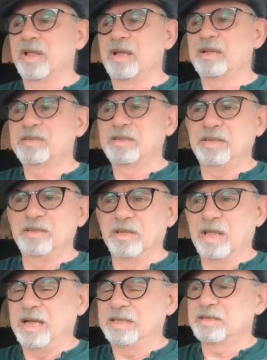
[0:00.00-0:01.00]
See
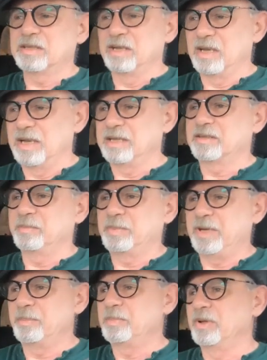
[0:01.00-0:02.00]
lots and lots of
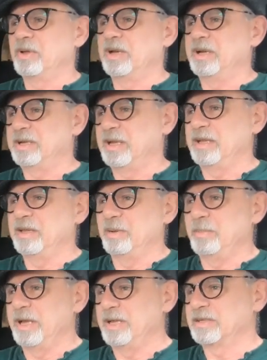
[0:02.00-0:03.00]
people on a daily
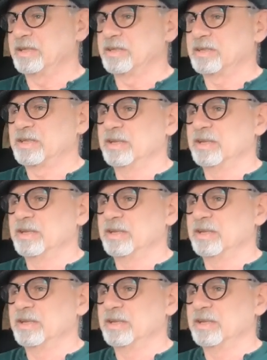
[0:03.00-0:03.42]
basis.